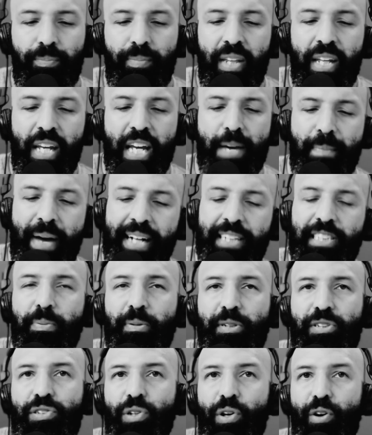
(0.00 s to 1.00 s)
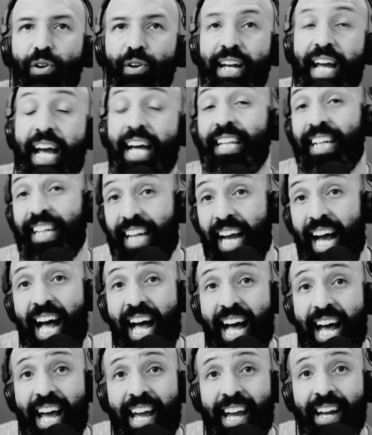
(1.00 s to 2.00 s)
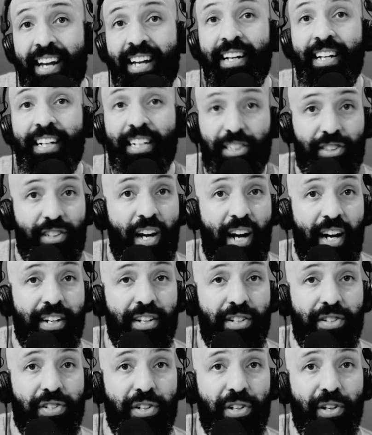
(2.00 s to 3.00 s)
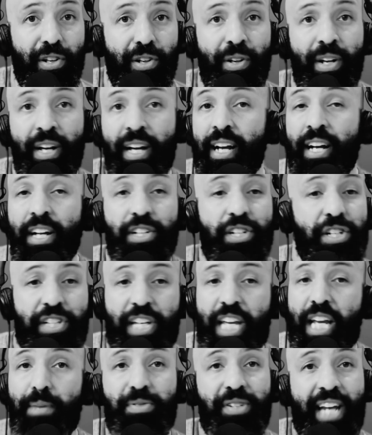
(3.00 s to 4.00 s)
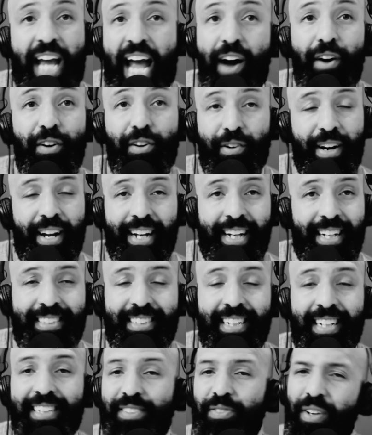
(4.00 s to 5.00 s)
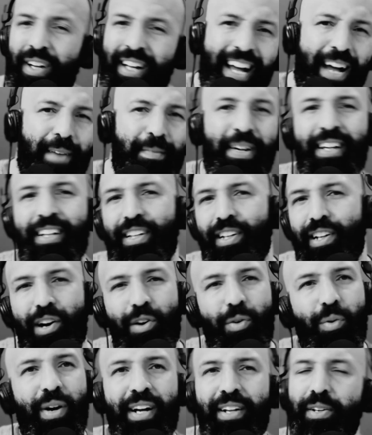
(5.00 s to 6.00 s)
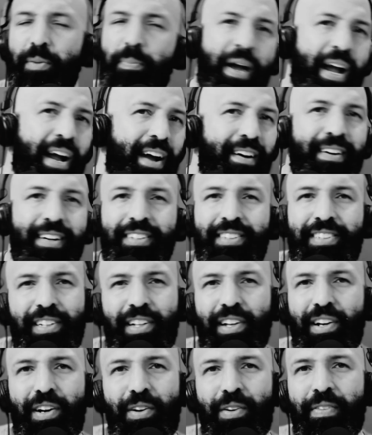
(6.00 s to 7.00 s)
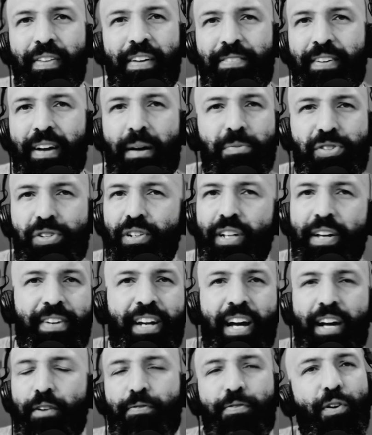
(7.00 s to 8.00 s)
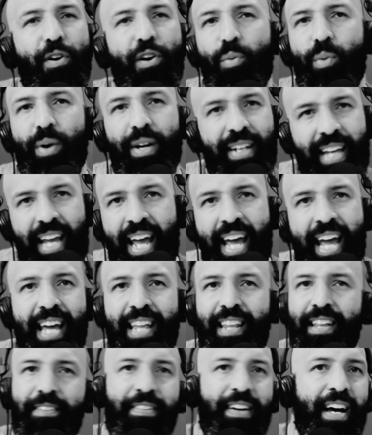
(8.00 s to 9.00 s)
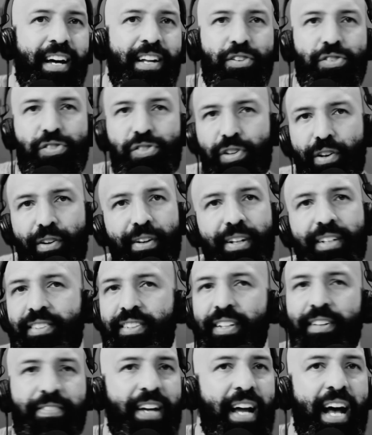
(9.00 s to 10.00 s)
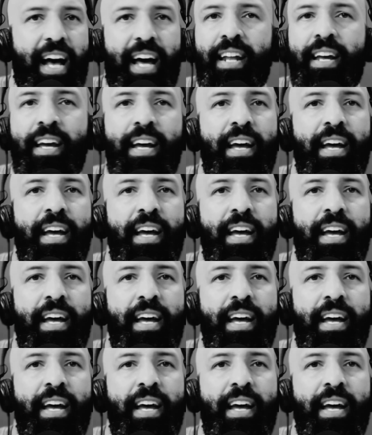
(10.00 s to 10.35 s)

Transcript: he makes up a story, and the guy he's talking to just keeps countering. He says, well, I mean, you know what? Your parents, I'm sure they've got a 401k, they've got insurance, they've got,